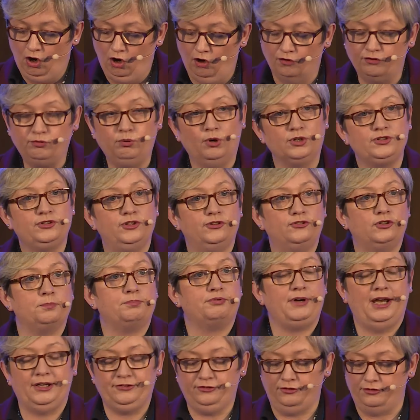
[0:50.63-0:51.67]
of what is
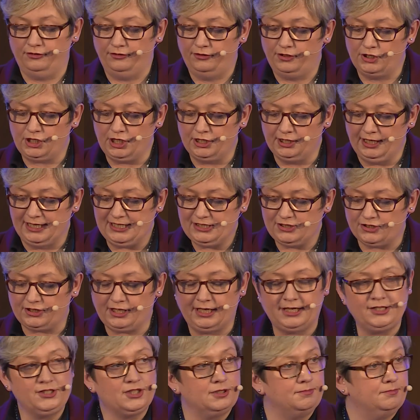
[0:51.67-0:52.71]
at present the
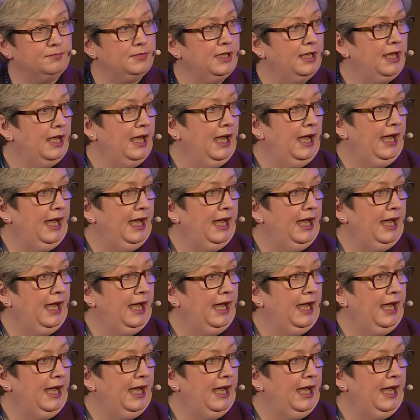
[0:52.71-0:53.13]
United Kingdom.